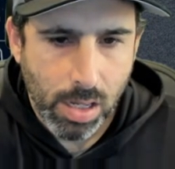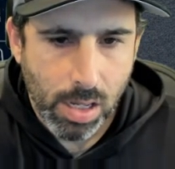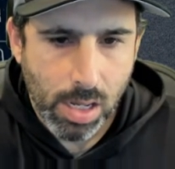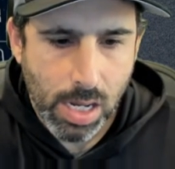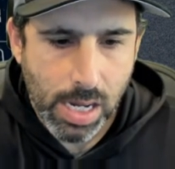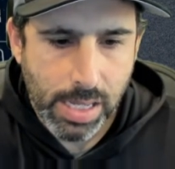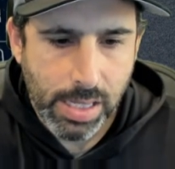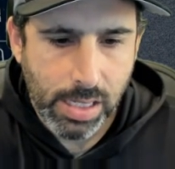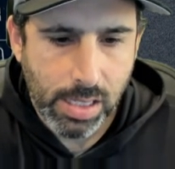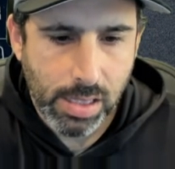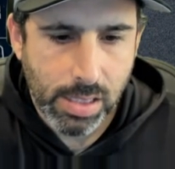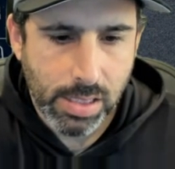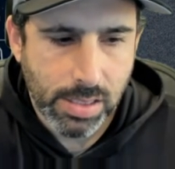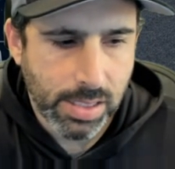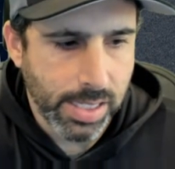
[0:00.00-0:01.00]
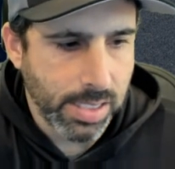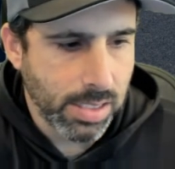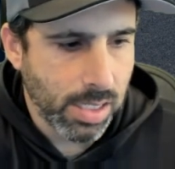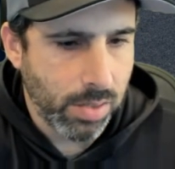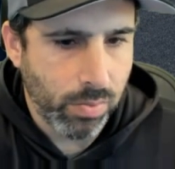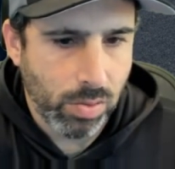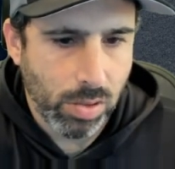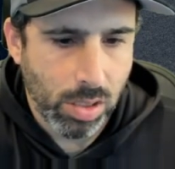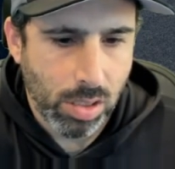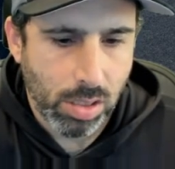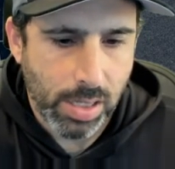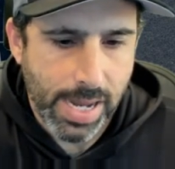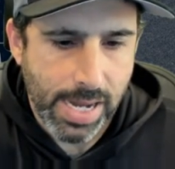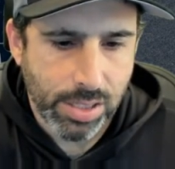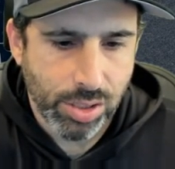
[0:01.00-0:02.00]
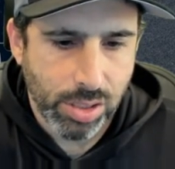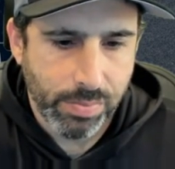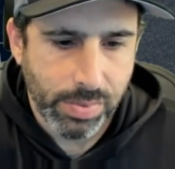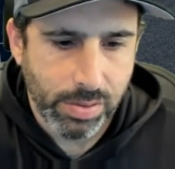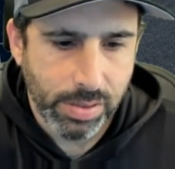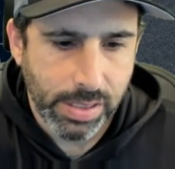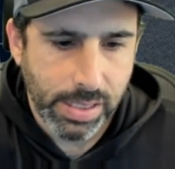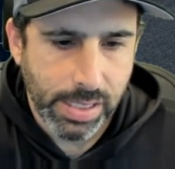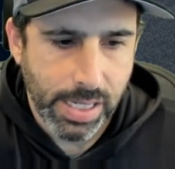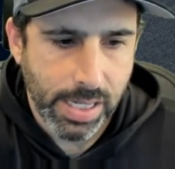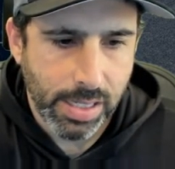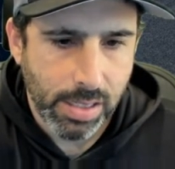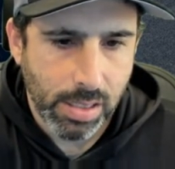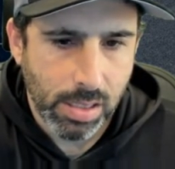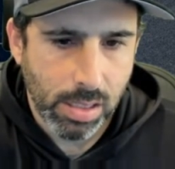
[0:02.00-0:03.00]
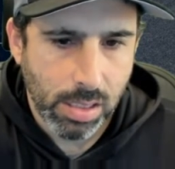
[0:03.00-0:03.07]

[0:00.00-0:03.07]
I think in this case, I will action ability again.